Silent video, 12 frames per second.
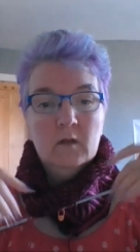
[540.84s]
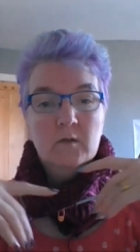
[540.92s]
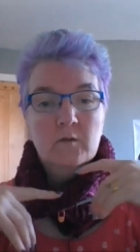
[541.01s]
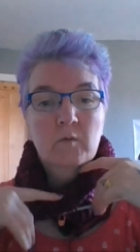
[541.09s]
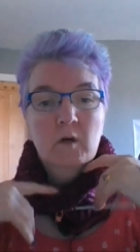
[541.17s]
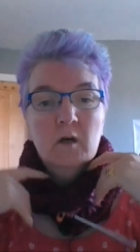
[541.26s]

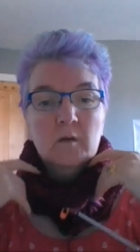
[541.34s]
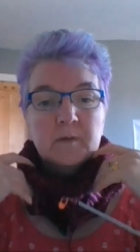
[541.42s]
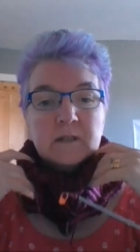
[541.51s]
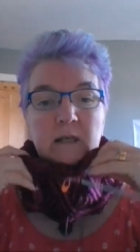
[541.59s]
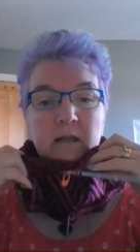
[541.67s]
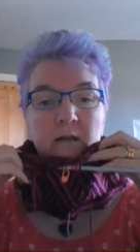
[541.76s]
to work
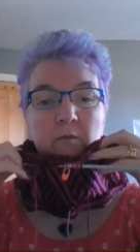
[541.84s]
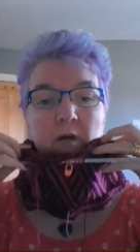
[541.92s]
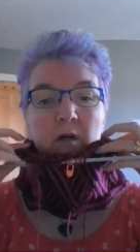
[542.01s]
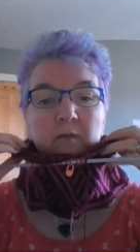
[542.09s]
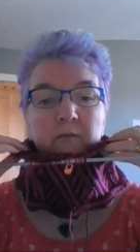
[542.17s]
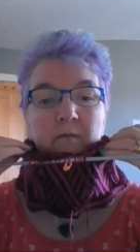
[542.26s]
particularly
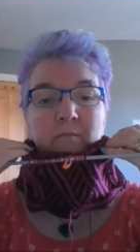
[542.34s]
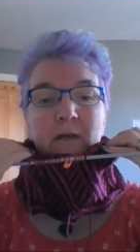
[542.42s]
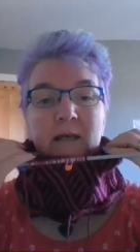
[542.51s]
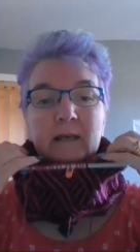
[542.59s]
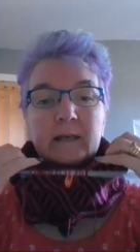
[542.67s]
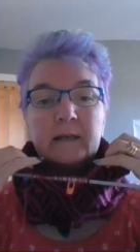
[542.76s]
well for
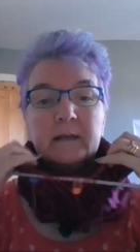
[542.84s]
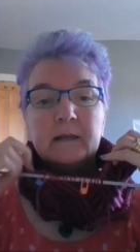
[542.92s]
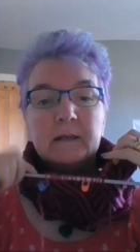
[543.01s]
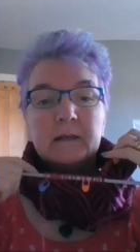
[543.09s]
me.